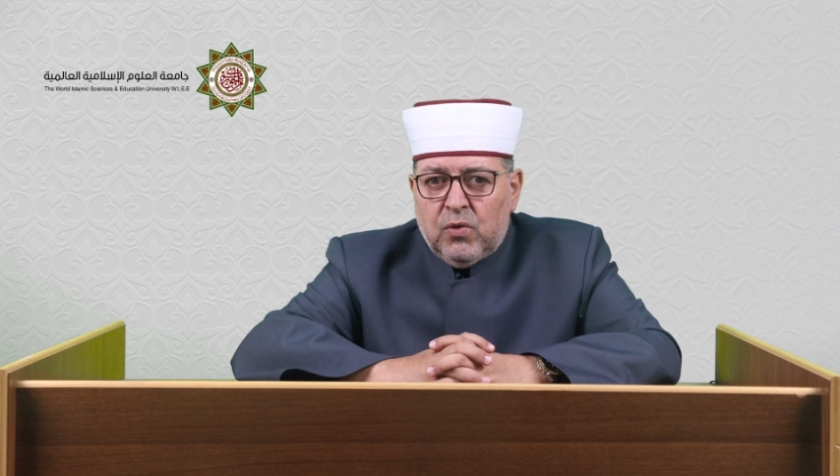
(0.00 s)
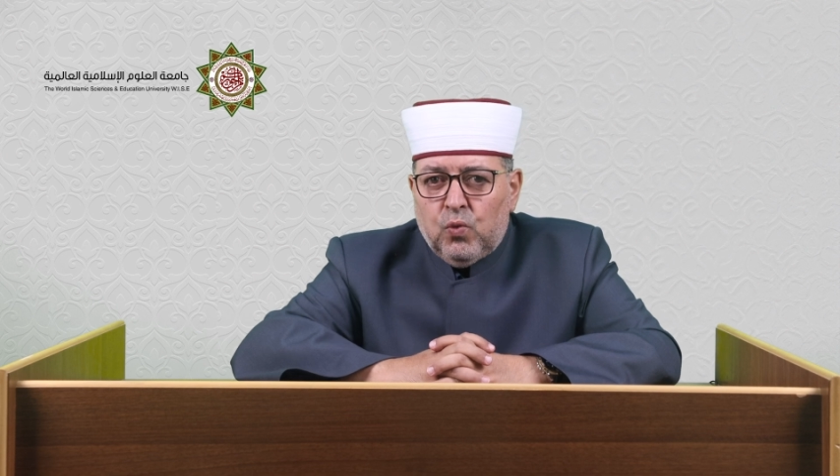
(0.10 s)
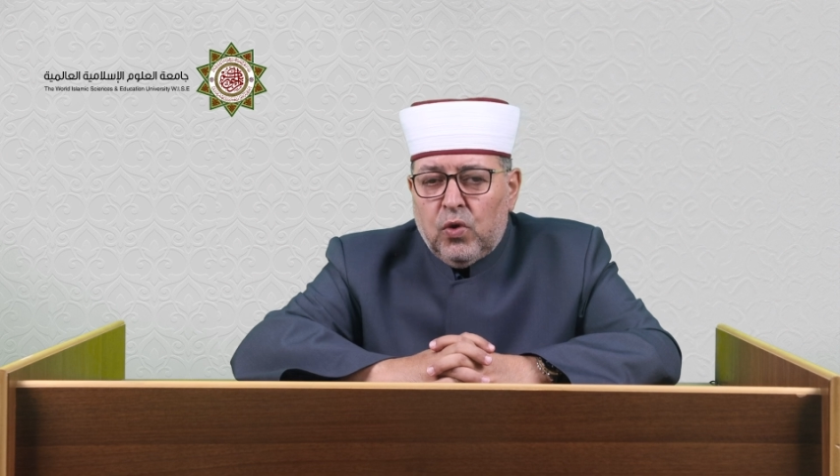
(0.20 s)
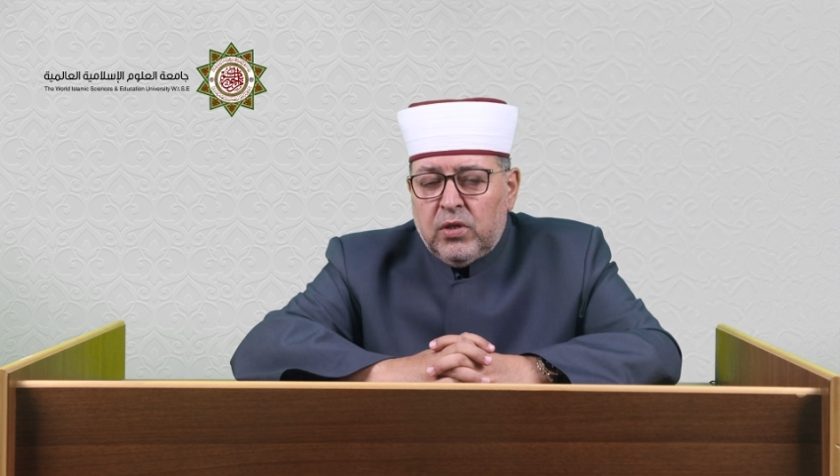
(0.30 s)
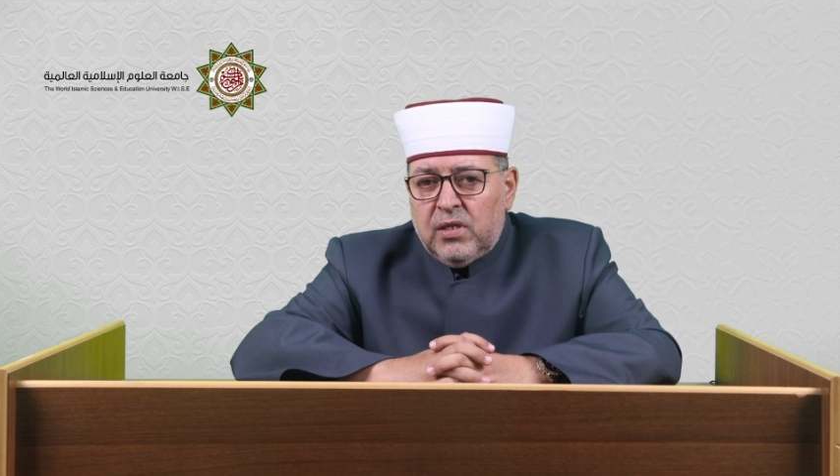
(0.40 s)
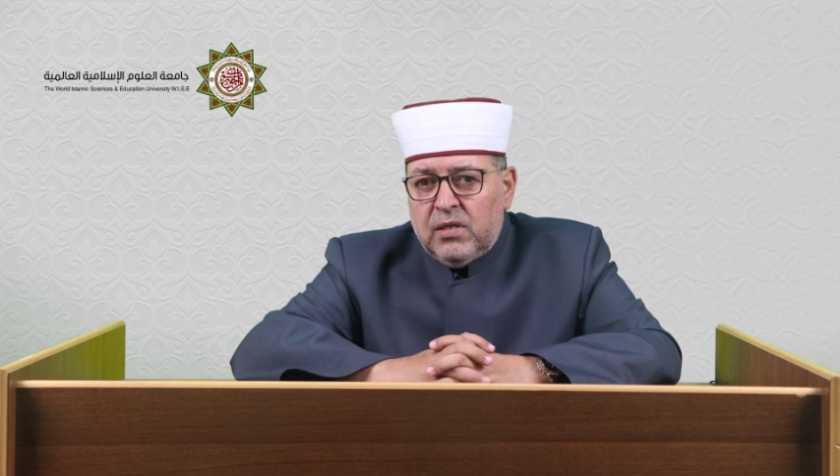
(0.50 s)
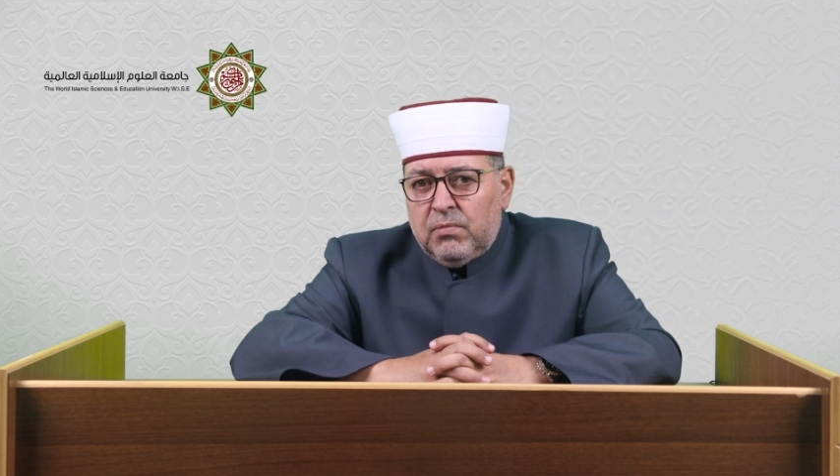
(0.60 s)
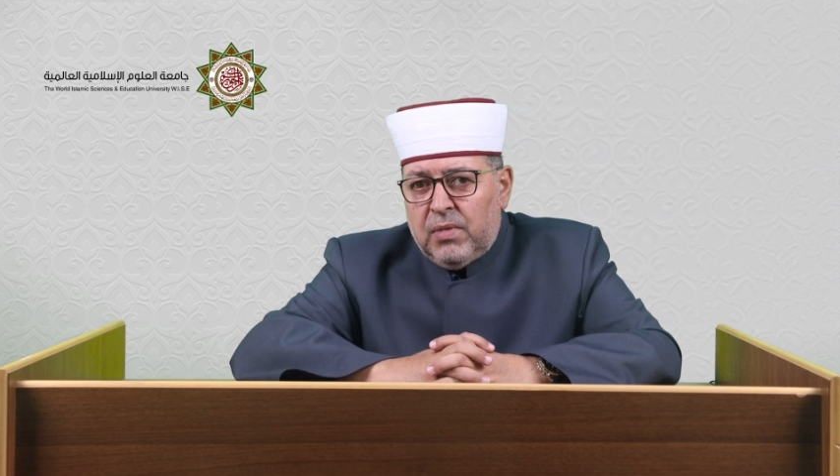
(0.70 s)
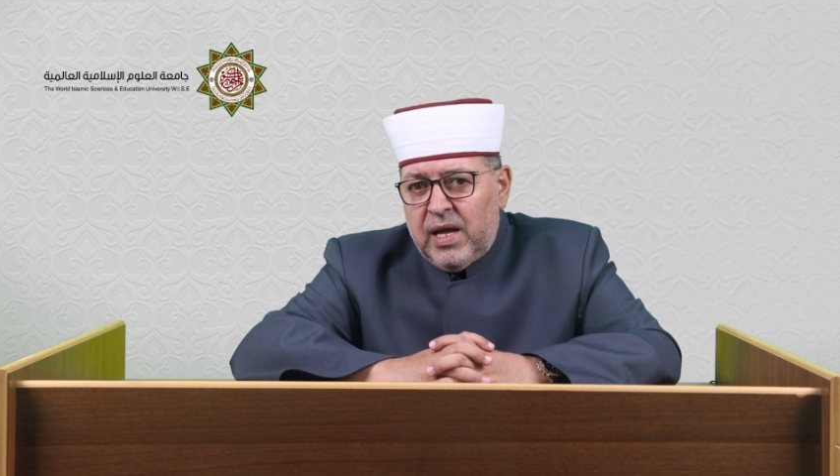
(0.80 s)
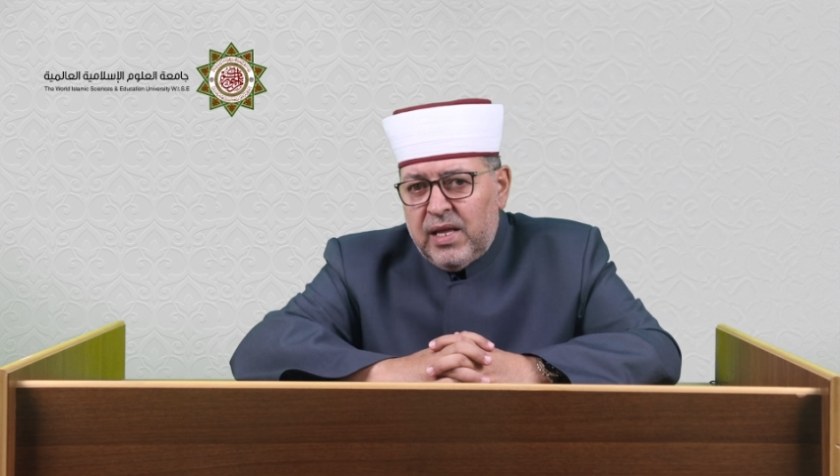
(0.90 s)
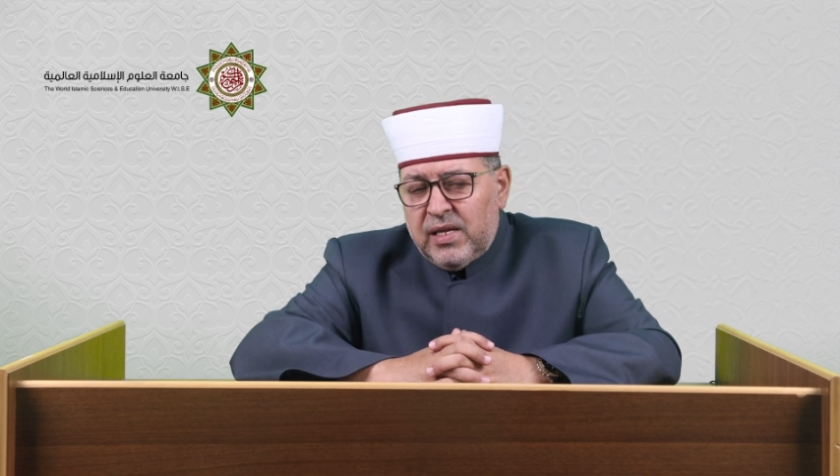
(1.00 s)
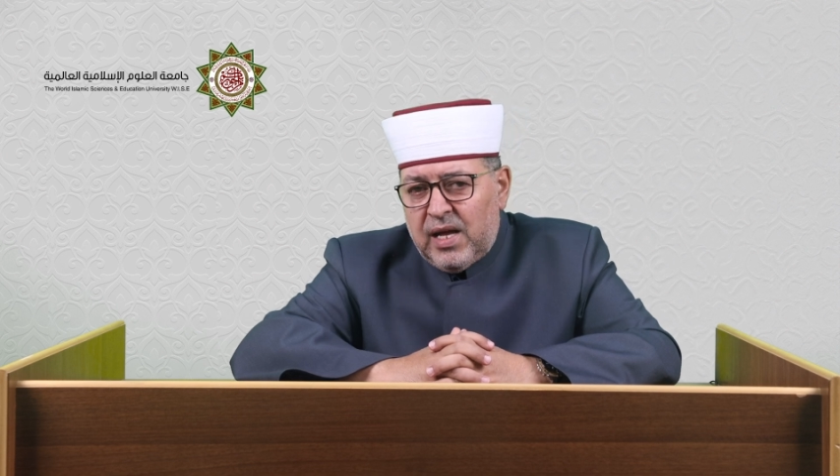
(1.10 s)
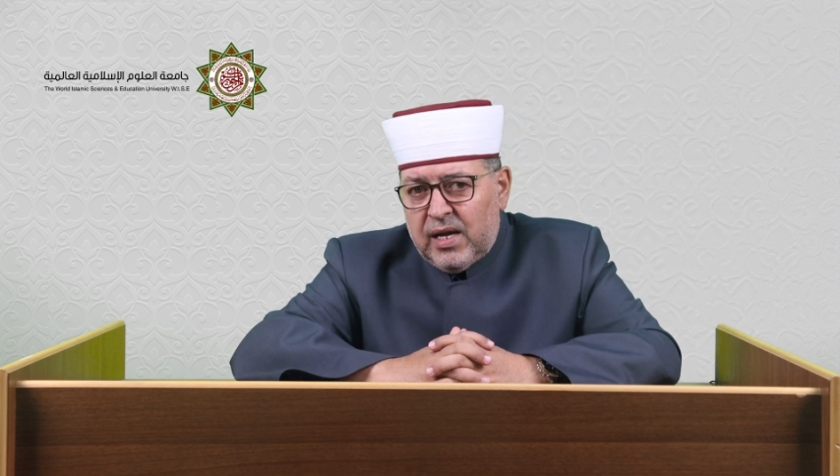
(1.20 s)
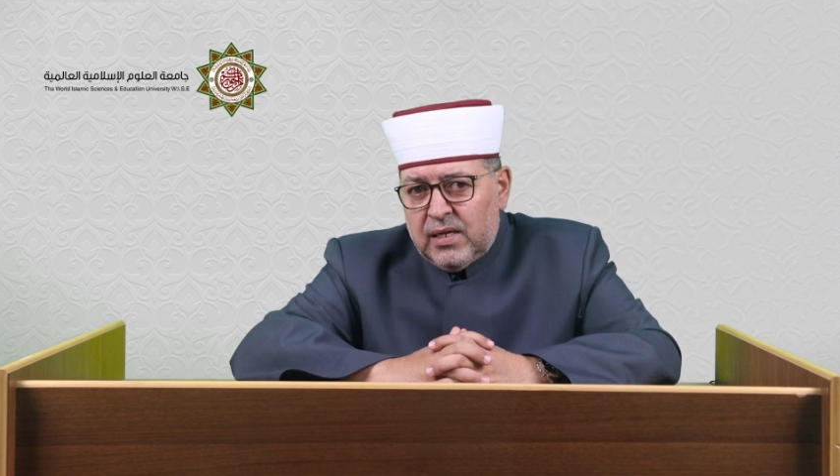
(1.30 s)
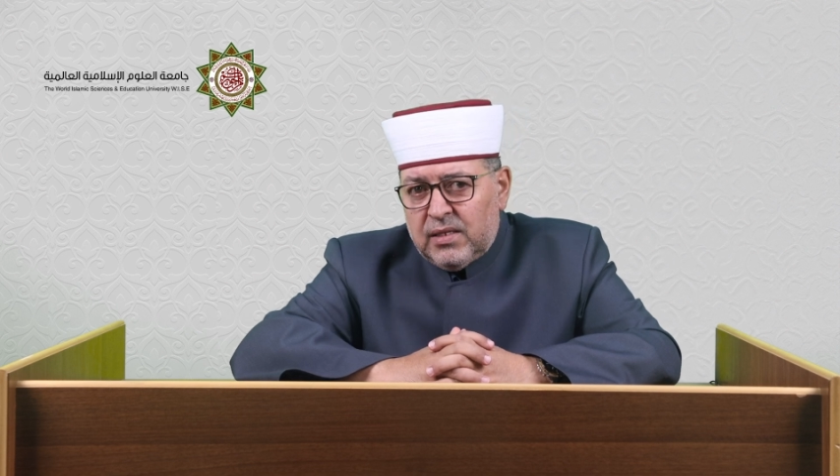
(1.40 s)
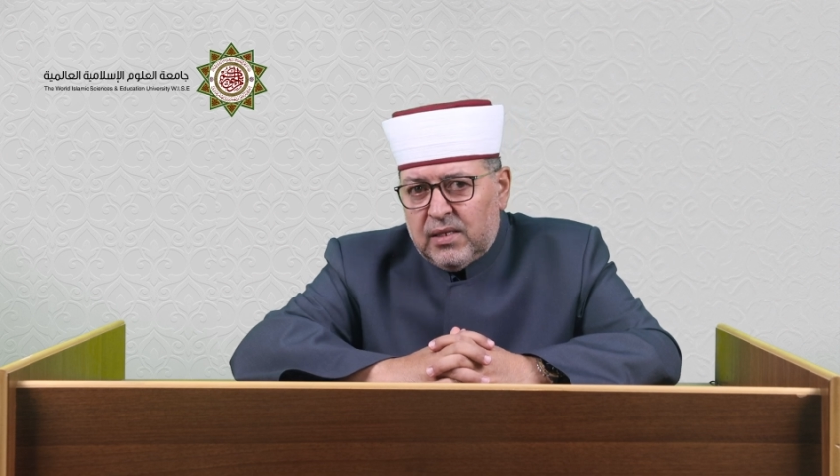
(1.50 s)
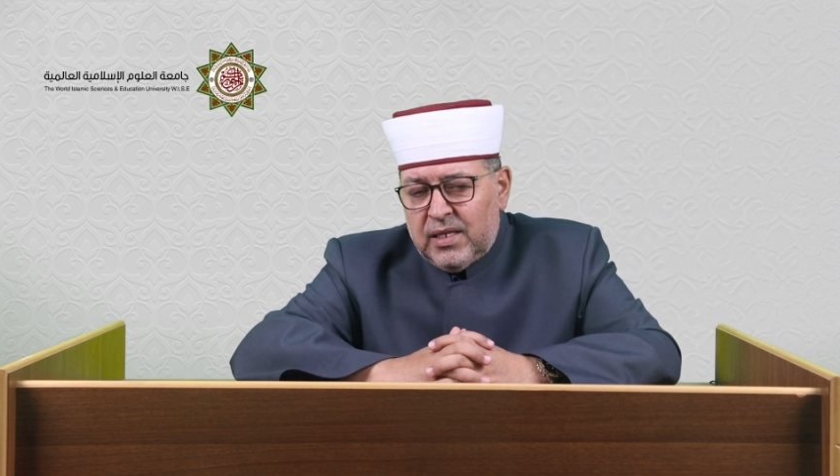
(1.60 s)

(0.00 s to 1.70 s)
would buy a yacht.